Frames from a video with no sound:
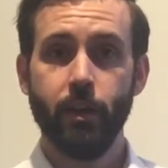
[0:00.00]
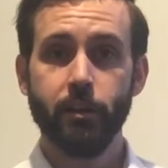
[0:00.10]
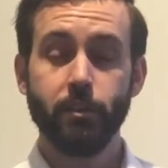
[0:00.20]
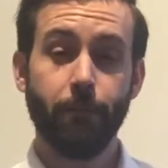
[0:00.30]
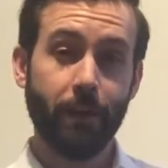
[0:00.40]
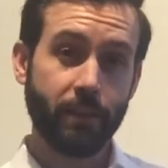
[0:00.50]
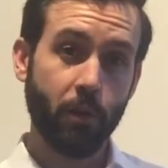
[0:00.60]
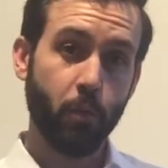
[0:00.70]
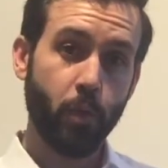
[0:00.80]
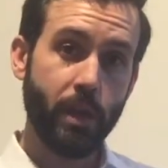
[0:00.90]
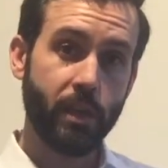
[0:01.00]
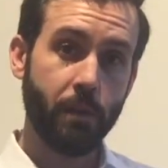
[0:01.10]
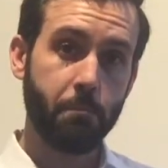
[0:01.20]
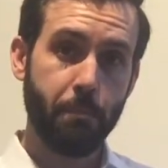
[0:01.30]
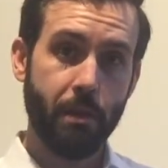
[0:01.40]
So the fact that we
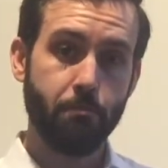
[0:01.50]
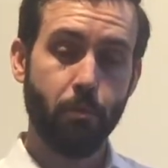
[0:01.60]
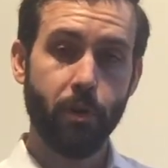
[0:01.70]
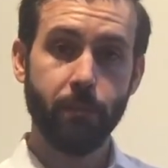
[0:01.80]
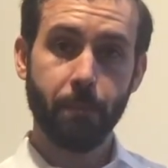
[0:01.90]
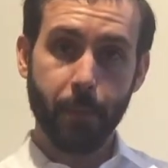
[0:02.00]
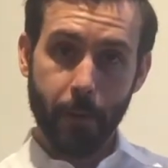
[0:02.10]
can pinpoint